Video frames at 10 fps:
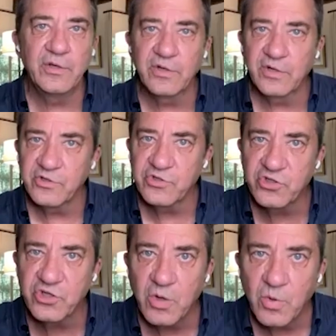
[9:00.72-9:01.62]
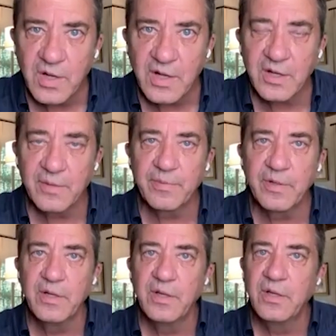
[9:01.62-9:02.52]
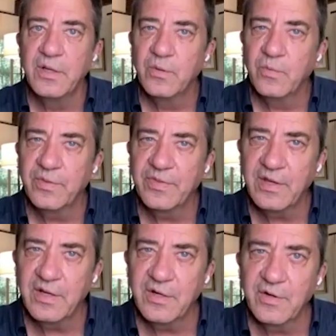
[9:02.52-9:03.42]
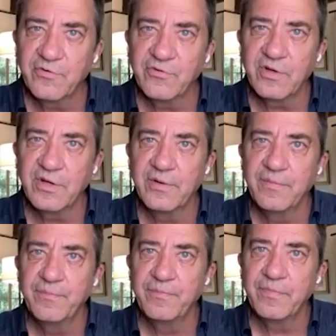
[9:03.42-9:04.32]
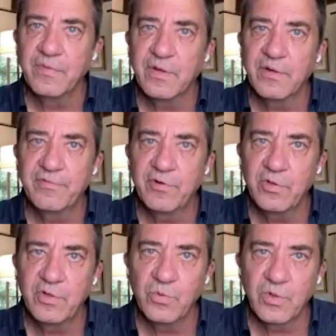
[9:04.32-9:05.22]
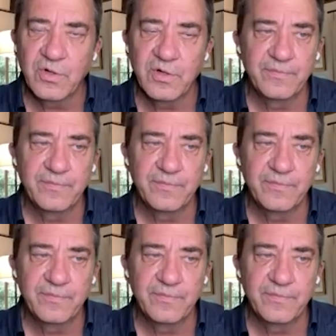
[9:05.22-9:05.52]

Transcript: going to show up with the energy of who you are.